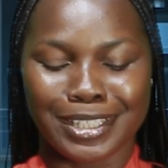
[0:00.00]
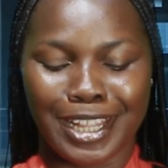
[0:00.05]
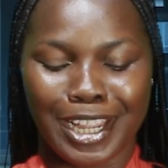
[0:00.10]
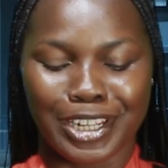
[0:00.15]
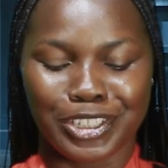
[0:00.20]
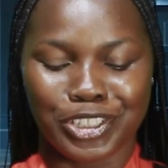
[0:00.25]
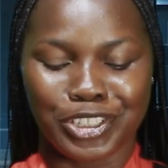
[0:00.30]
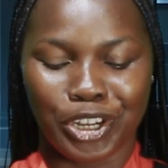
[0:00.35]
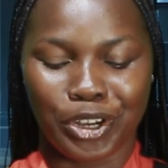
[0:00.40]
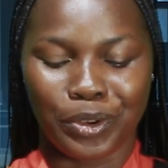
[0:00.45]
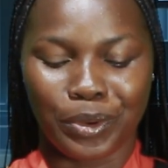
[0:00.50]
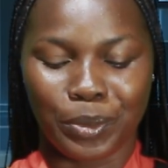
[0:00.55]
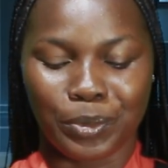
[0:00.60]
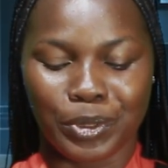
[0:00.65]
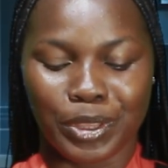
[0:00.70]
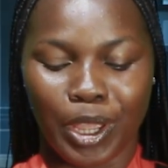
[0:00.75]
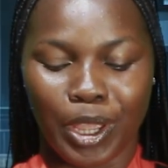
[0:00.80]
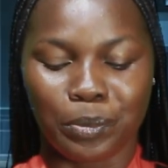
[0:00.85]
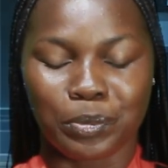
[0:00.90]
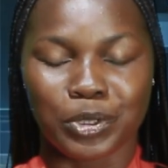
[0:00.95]
in Nigeria
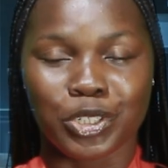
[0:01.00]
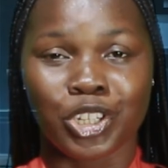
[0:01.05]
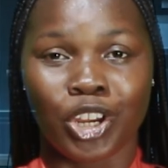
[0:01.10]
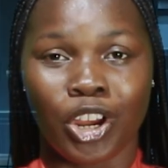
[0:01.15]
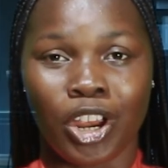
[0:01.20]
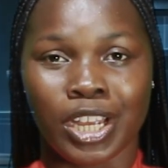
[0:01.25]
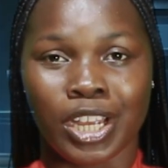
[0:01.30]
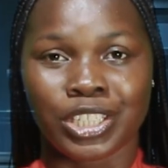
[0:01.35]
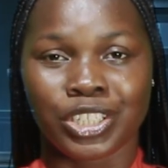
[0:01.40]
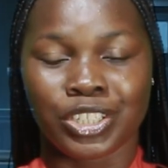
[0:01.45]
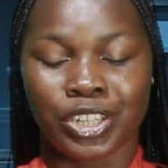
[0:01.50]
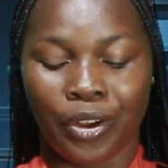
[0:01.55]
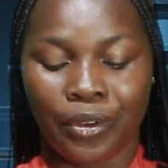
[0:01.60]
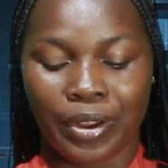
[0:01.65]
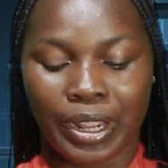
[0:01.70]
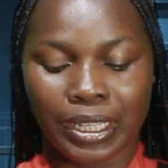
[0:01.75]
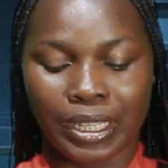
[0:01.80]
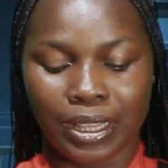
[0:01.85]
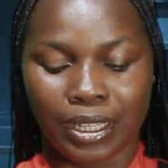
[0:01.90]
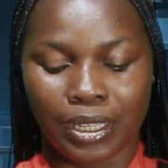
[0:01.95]
will now be charged
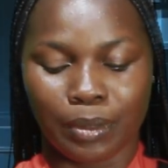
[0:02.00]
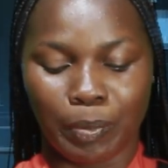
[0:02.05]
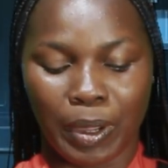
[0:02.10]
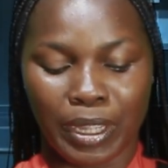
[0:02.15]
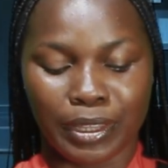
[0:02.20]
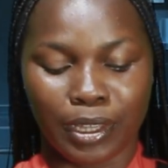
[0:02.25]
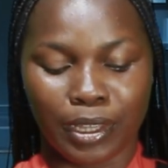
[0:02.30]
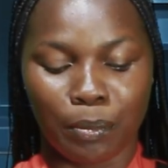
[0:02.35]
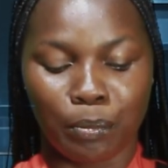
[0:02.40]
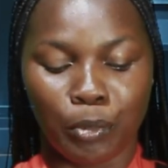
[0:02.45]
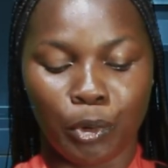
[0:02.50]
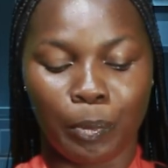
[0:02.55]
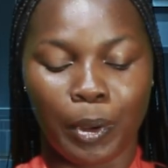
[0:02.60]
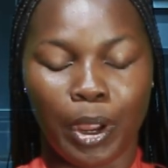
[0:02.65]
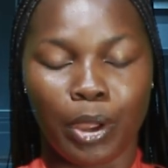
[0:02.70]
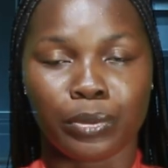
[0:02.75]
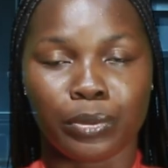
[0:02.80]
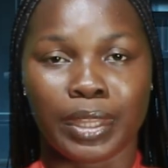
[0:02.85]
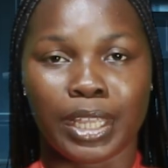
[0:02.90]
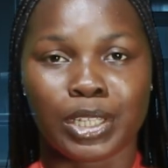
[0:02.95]
directly by their
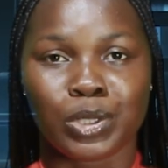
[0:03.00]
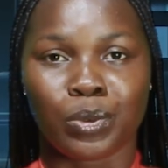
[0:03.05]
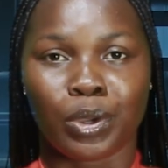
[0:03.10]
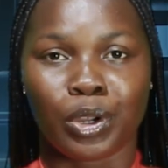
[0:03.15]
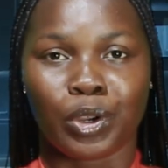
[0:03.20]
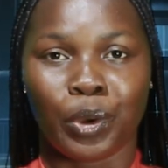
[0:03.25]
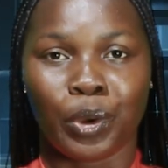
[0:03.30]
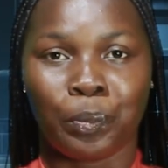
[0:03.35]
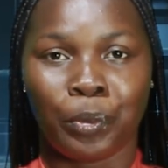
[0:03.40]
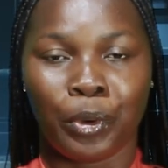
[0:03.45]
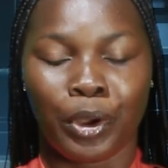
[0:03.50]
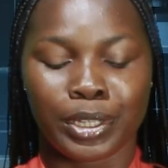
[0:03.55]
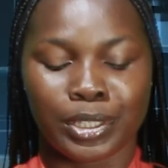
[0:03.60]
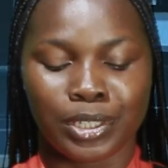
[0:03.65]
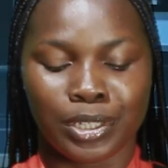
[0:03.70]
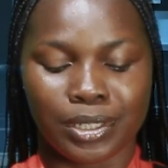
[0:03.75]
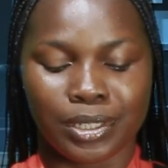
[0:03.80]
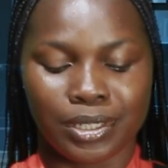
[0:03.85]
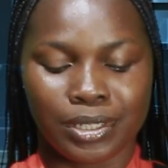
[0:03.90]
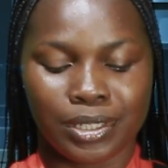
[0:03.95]
mobile network
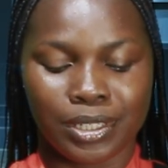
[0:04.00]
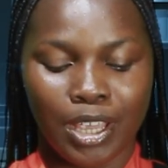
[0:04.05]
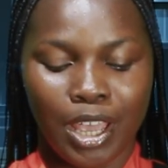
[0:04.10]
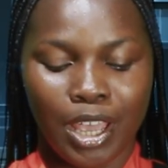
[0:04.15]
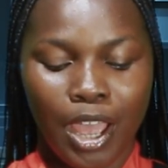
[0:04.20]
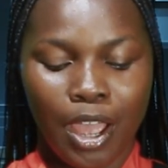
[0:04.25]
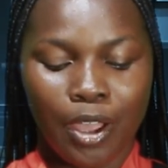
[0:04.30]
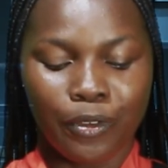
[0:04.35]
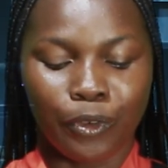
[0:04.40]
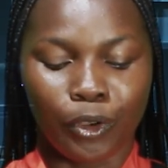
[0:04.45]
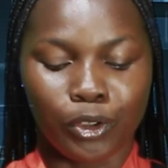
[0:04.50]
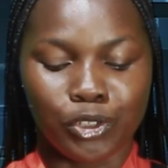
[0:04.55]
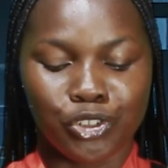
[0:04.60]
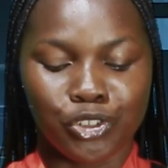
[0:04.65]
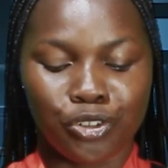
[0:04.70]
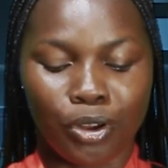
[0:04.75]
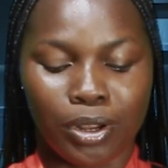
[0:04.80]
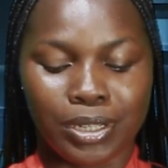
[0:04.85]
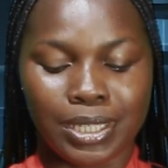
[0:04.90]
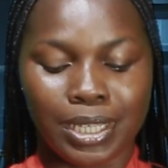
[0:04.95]
operators for
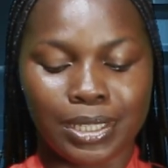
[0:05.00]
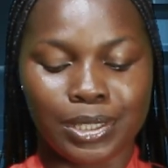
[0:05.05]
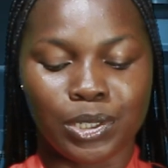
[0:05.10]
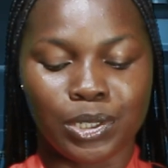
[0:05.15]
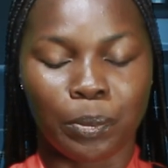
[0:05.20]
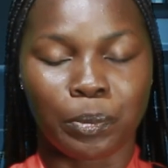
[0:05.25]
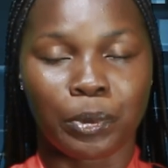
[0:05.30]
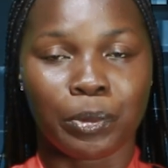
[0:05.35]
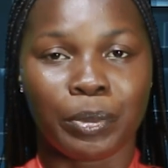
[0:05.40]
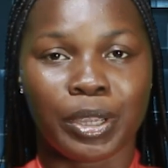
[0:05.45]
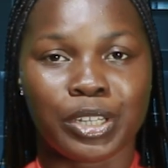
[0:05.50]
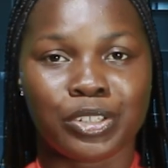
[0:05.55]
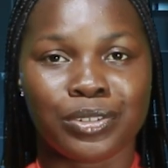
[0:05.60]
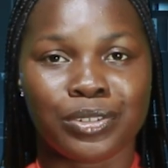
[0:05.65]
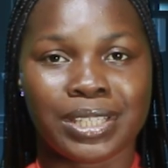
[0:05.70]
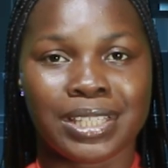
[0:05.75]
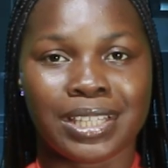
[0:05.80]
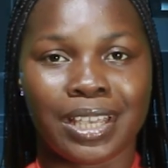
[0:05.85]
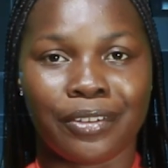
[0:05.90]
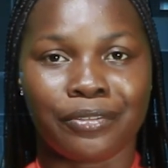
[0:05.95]
unstructured
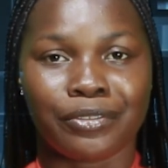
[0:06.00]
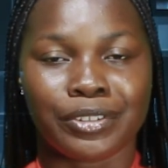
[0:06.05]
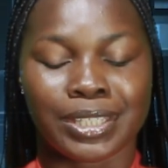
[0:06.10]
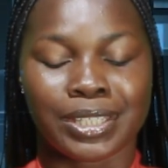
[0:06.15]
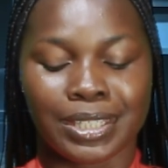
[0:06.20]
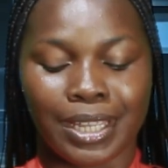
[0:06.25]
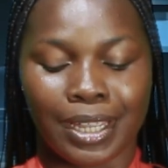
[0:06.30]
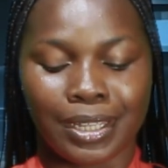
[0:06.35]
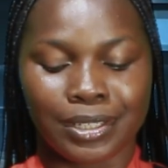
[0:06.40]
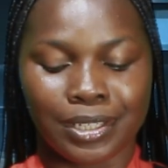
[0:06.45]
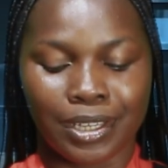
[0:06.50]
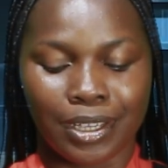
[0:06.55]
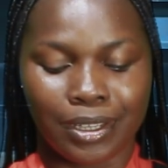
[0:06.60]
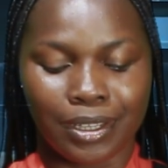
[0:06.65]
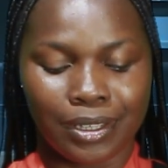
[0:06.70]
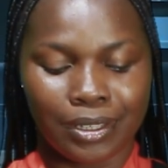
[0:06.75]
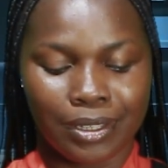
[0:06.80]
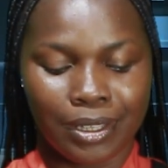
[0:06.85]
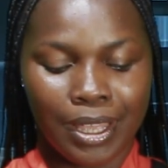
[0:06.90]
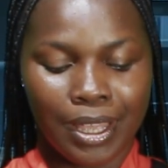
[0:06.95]
supplementary service
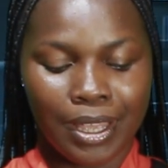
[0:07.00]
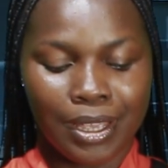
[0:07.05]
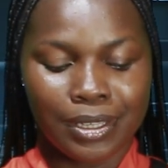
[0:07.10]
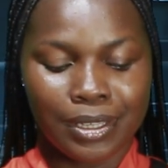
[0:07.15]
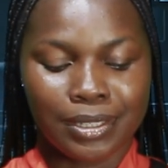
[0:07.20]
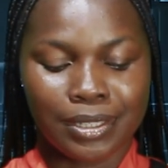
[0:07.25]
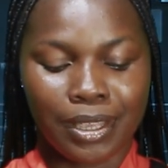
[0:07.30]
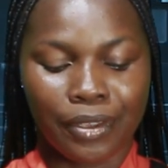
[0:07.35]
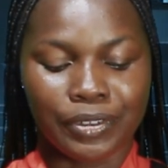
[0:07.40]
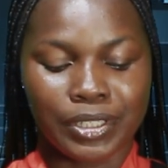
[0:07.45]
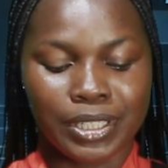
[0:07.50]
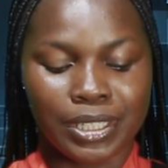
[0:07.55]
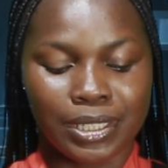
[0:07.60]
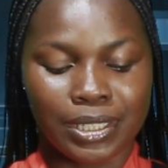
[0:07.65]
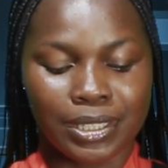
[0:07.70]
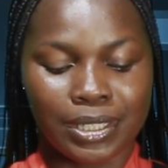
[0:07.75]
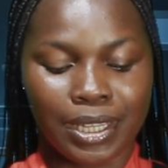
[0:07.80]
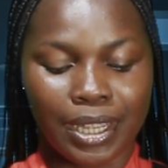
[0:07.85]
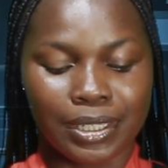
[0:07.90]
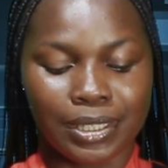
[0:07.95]
data,
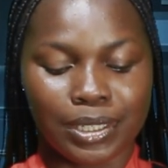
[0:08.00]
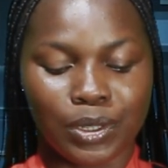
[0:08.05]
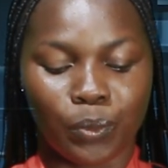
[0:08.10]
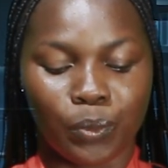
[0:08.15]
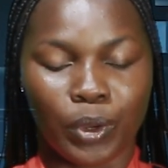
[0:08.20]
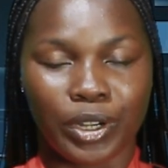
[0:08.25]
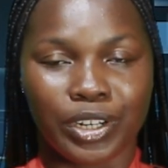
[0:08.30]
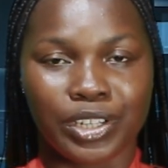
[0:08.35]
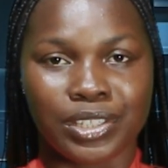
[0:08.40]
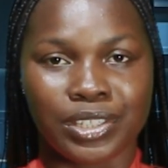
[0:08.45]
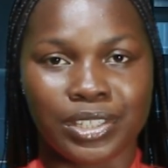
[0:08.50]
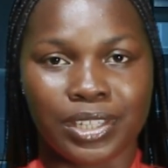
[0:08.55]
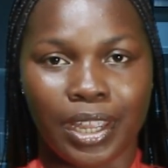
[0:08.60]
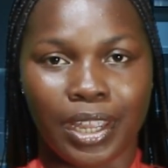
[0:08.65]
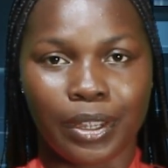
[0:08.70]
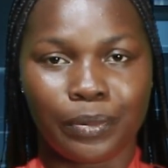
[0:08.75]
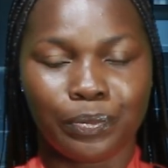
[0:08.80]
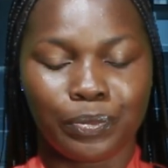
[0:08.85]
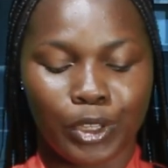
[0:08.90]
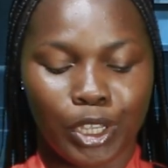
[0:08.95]
services stating
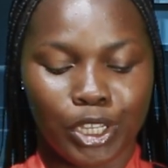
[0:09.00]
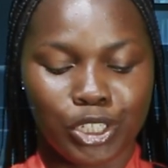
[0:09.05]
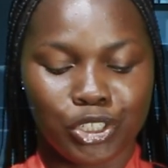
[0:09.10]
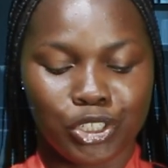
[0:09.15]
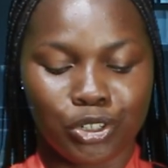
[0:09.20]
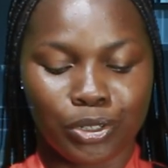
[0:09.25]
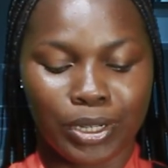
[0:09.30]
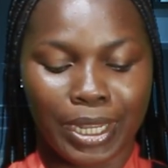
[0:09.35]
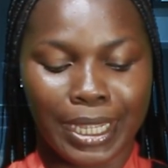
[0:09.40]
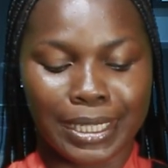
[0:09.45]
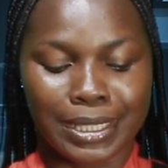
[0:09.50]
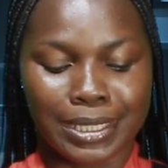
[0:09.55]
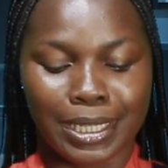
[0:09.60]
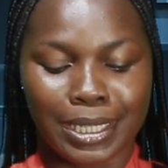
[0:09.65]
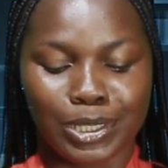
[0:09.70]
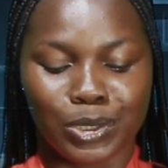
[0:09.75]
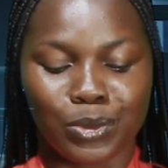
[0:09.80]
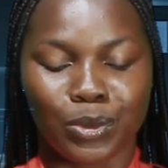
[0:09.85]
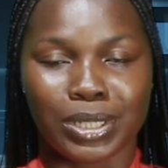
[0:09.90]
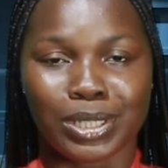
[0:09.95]
Wednesday, June
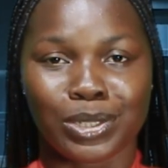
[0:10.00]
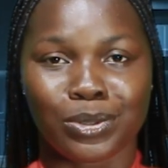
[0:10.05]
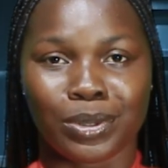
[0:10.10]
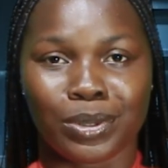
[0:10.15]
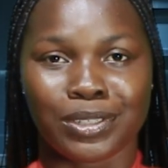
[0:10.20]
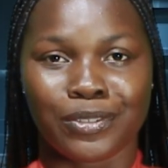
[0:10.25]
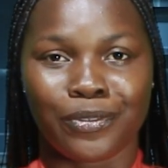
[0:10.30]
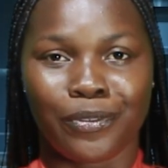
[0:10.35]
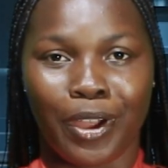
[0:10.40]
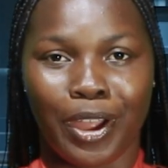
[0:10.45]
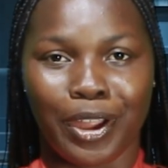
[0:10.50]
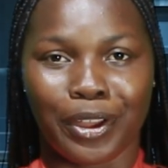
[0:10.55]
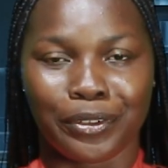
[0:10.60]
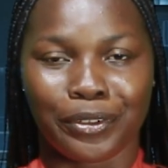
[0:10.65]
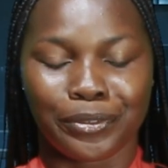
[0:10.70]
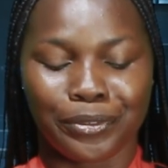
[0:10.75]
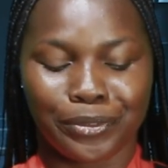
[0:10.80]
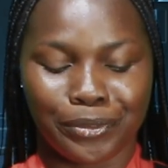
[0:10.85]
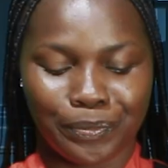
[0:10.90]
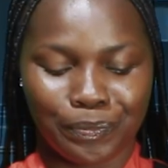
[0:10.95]
18, 2025.